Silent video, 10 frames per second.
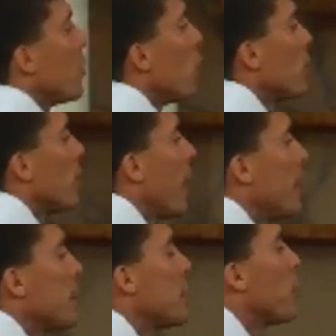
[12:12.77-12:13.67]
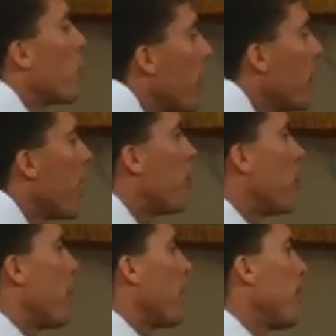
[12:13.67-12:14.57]
He wouldn't have asked us to pray that
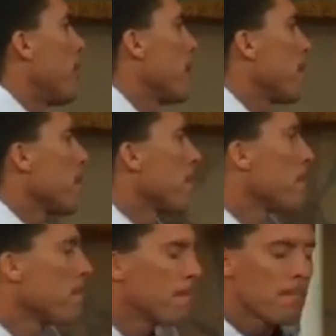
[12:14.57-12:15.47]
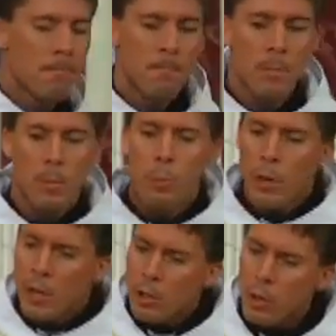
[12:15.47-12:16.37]
prayer.
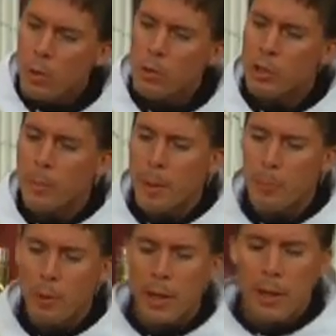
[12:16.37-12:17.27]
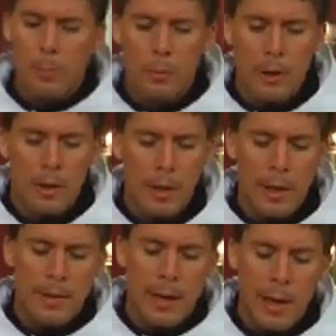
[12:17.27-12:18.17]
Bring closure by praying a prayer
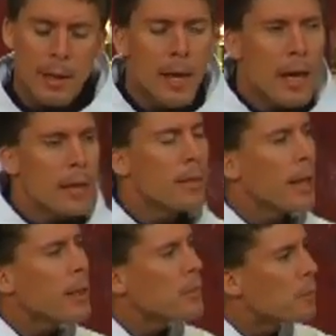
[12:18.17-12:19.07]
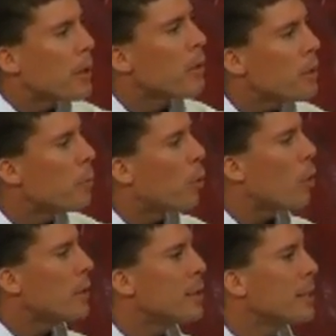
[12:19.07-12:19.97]
like that. And then it's very
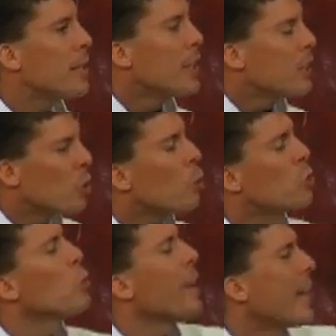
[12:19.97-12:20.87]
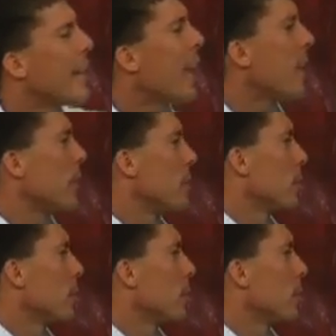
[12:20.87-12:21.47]
important don't do that again.